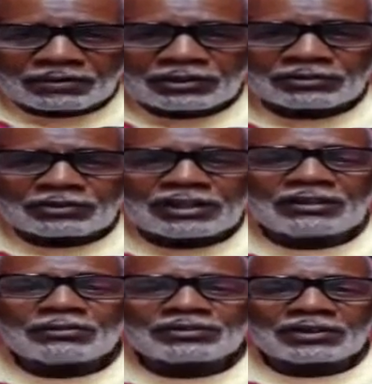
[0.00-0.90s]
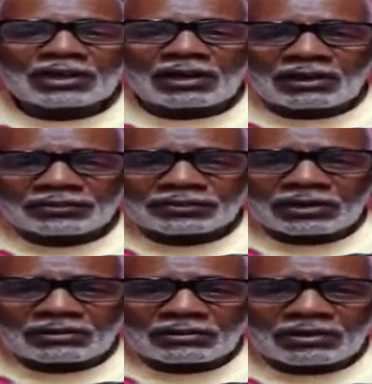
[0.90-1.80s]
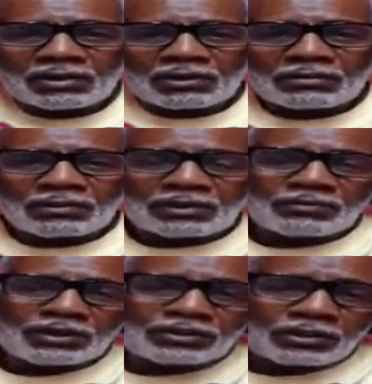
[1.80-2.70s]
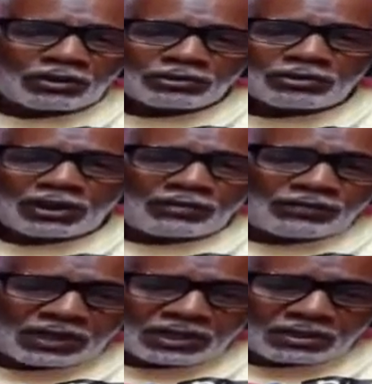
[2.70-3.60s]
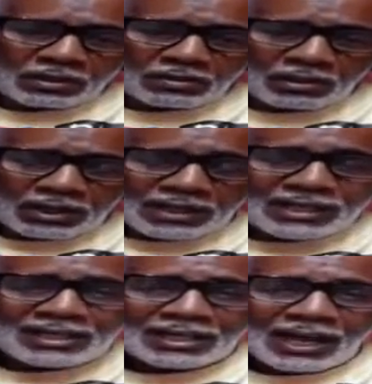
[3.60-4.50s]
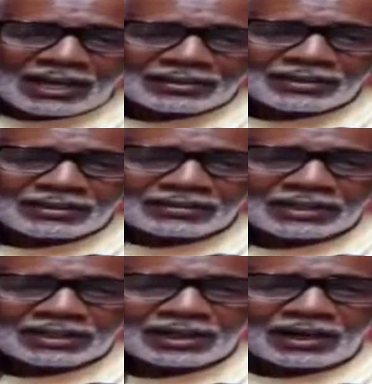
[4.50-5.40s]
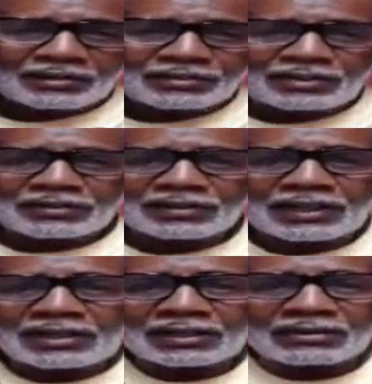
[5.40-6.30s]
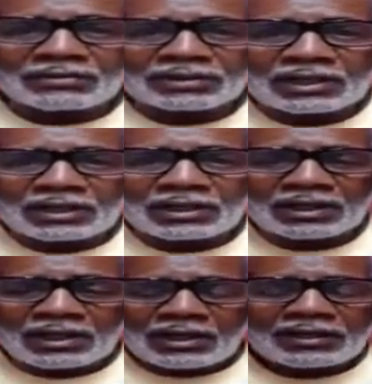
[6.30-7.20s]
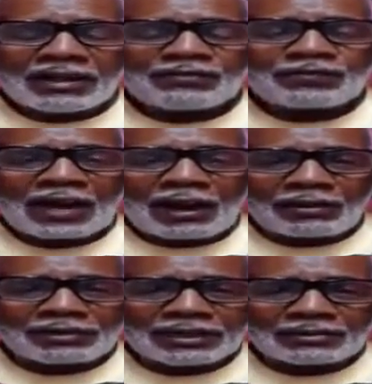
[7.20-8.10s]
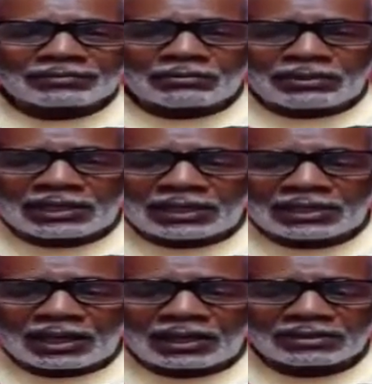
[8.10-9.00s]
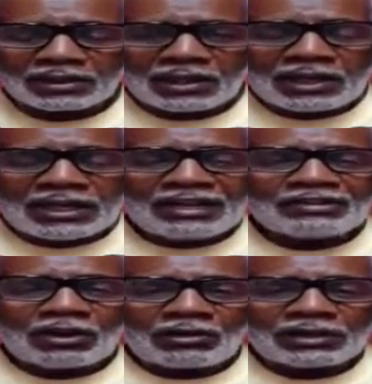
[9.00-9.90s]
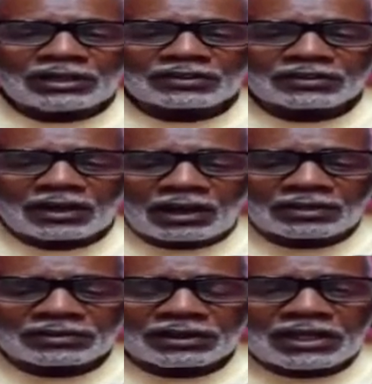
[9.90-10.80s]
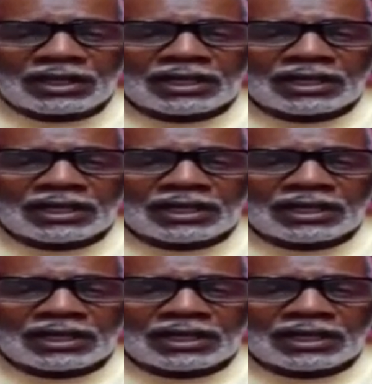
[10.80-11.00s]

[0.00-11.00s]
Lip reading: Chris Reed was there also when we showed you that video. He lied to the city council and said nothing was done. They found him to be a liar. He's only a sergeant.